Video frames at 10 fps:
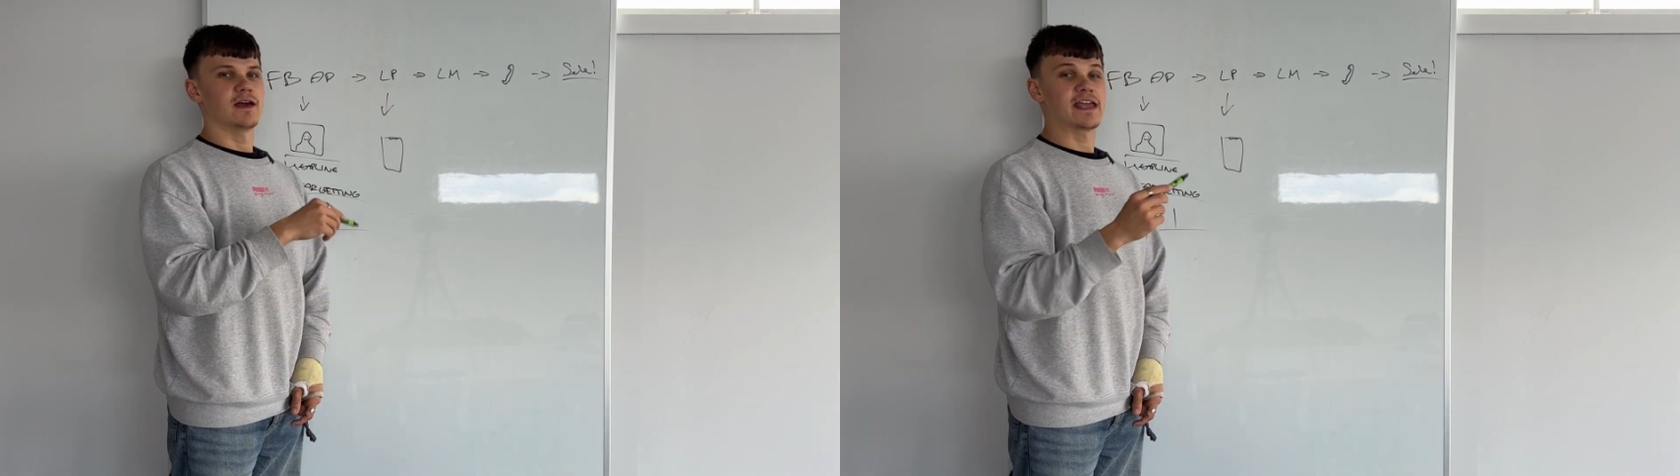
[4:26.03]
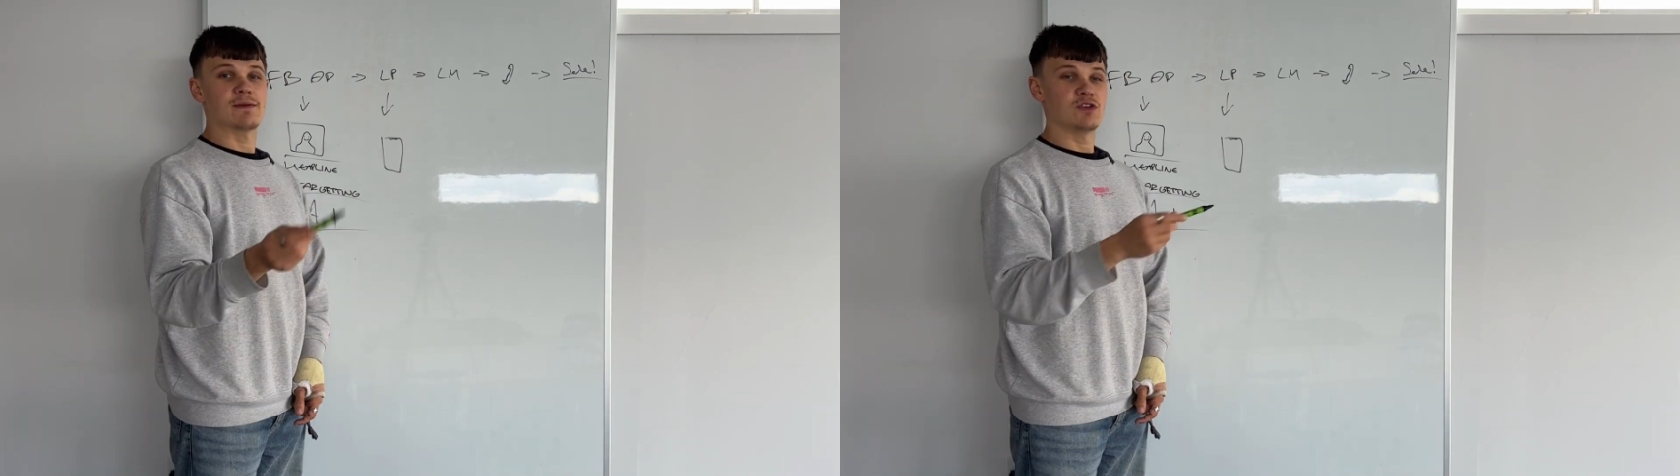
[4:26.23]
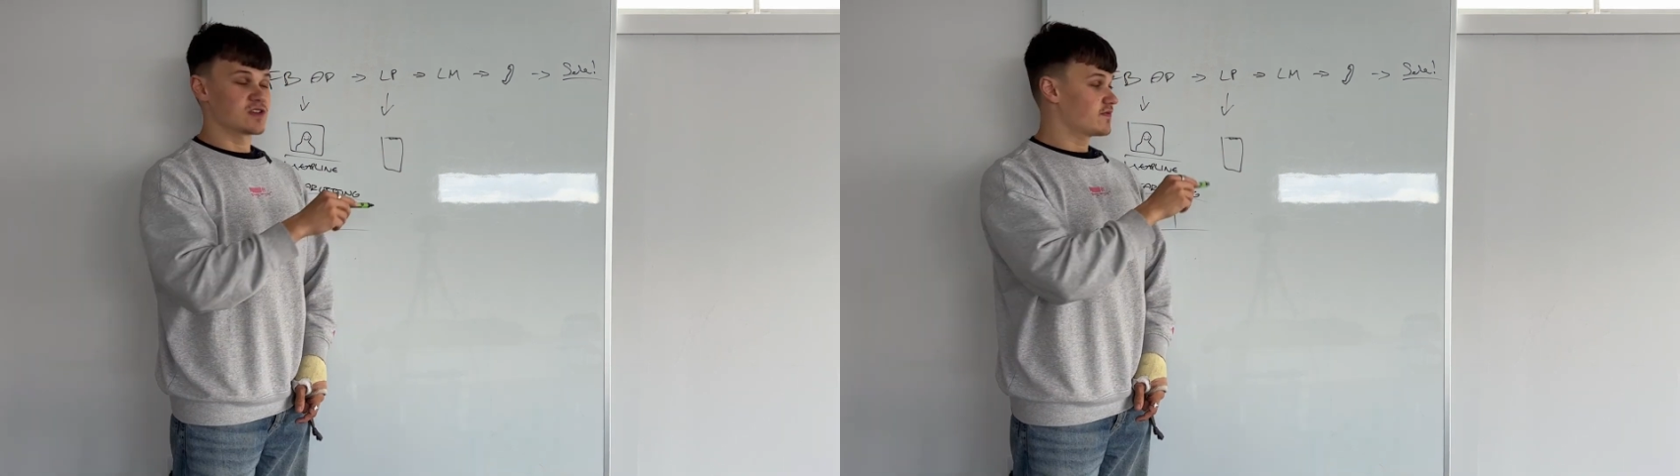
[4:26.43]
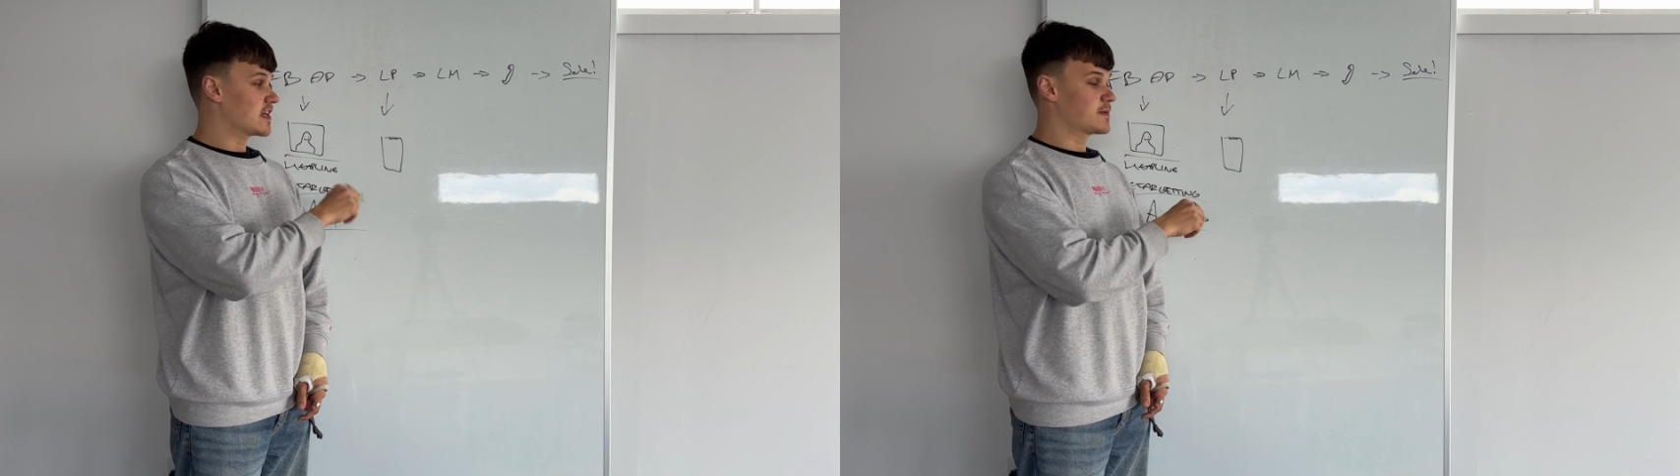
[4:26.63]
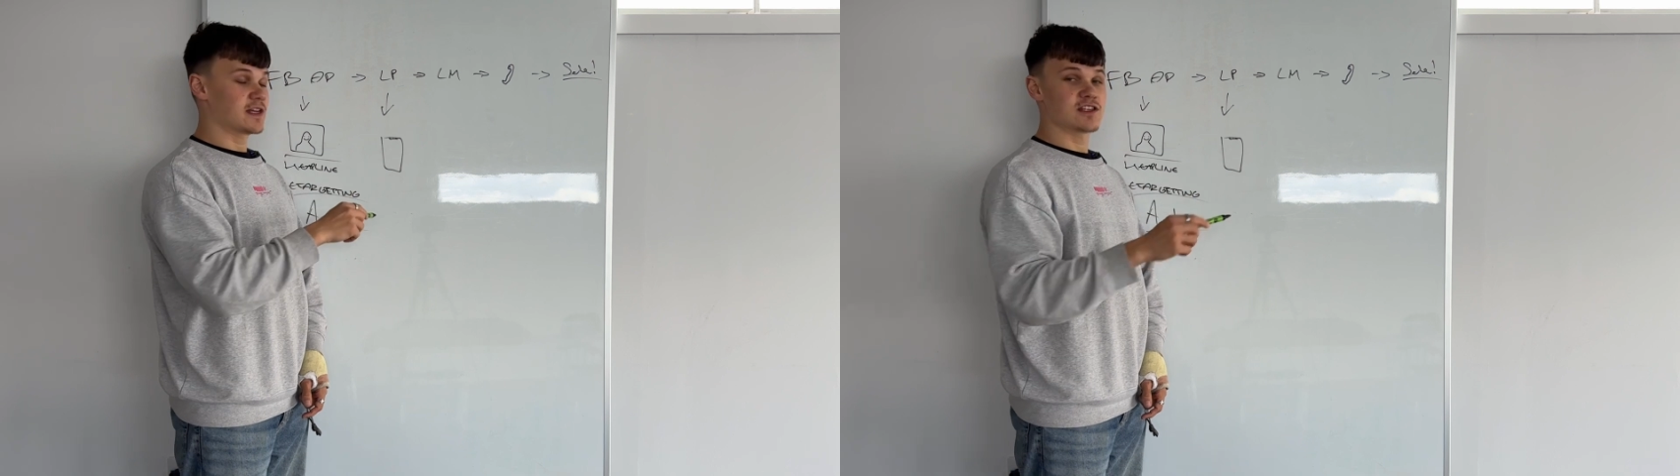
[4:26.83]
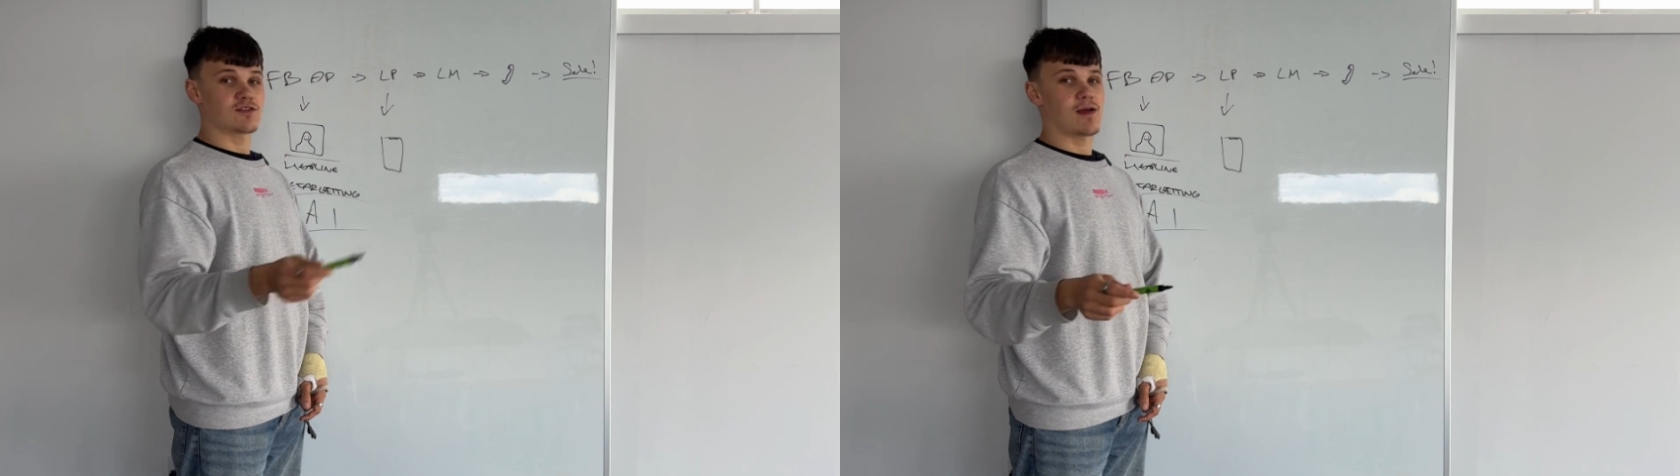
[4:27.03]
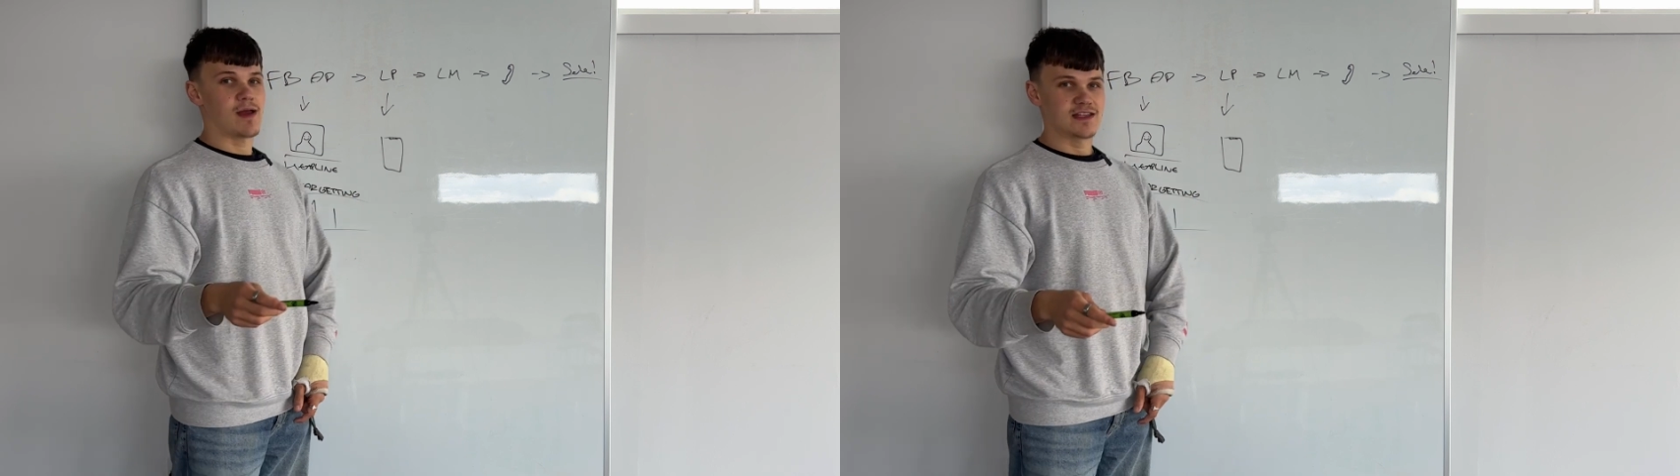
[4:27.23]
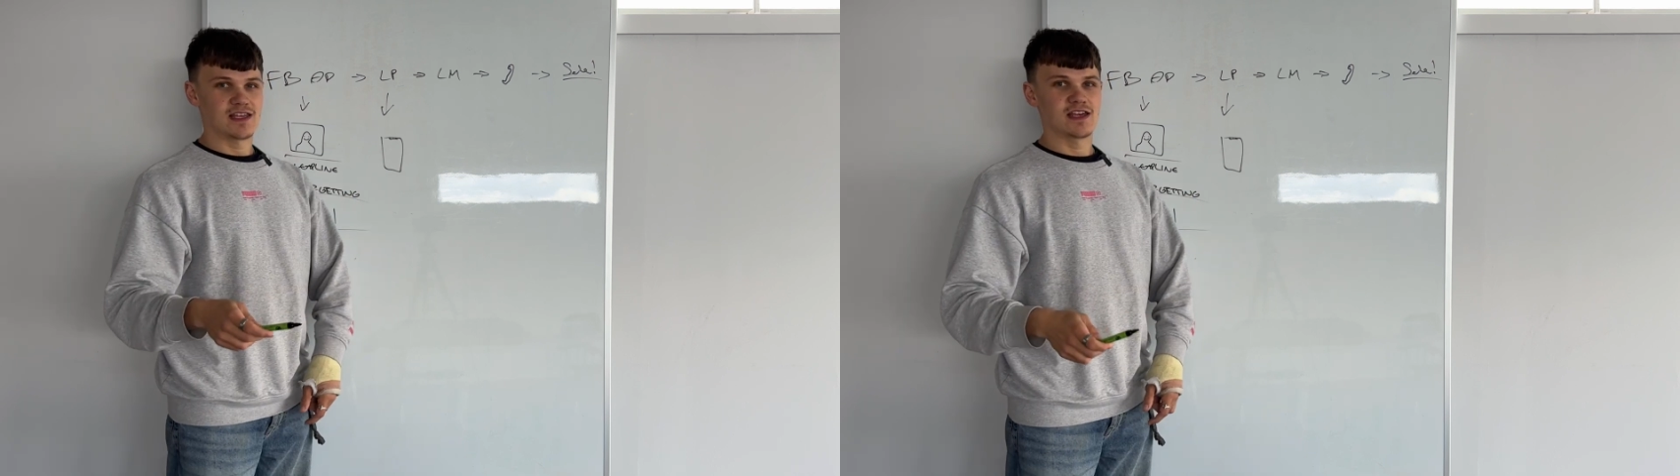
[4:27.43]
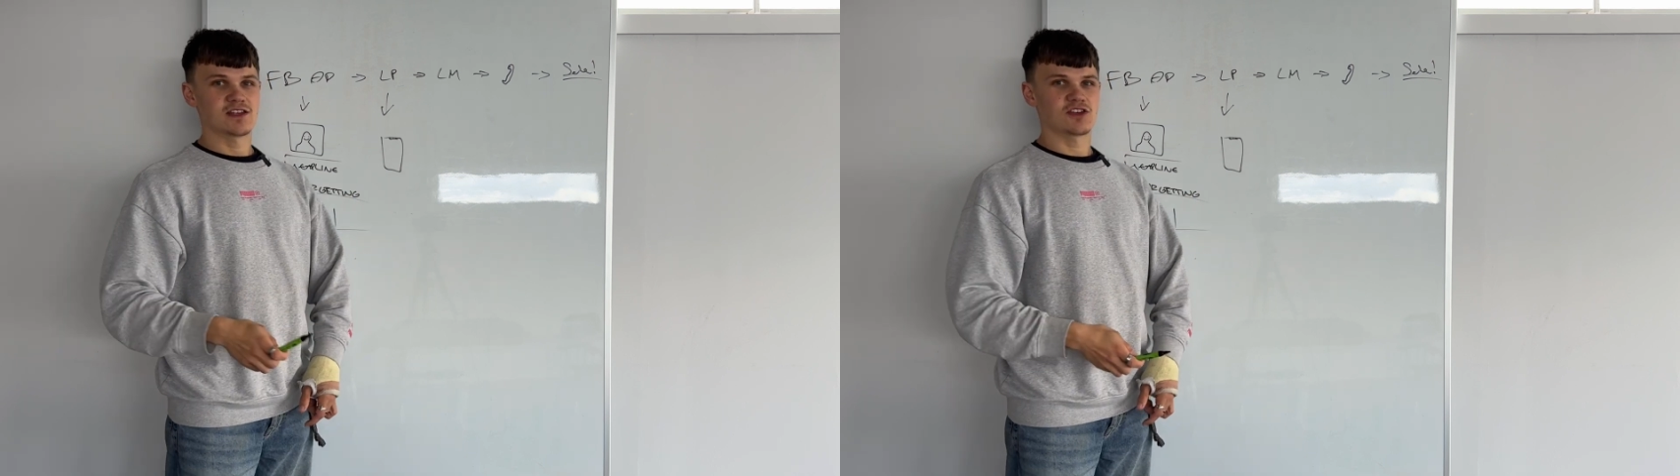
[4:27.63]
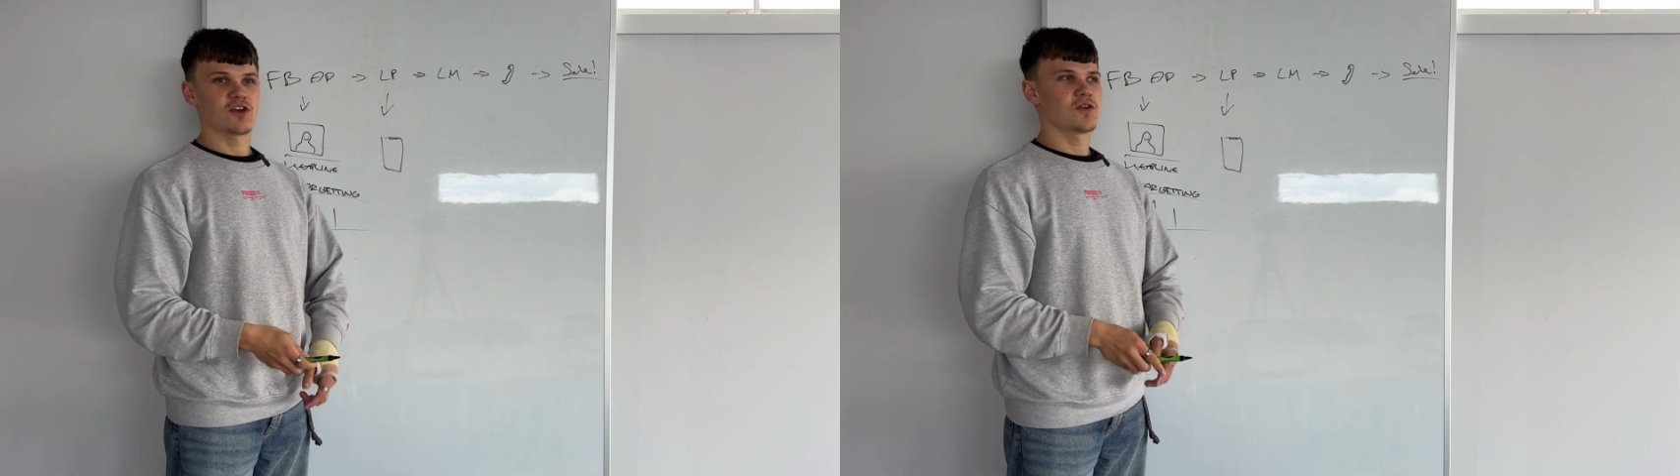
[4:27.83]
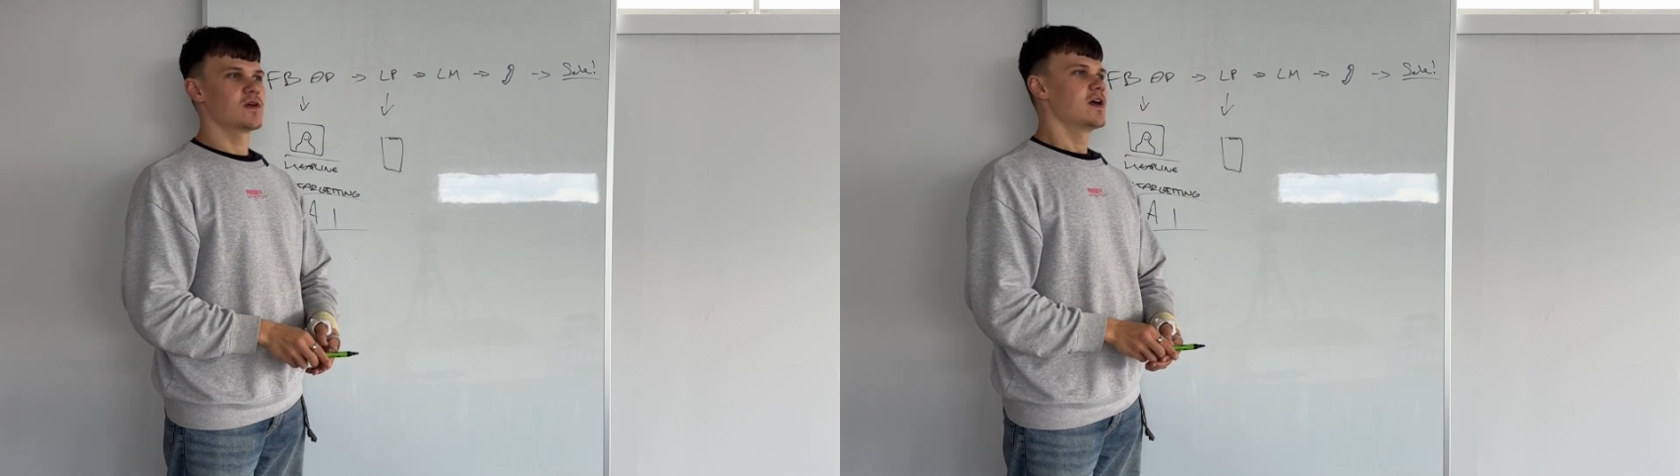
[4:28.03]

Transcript: Again, we're using Facebook and Instagram ads here, so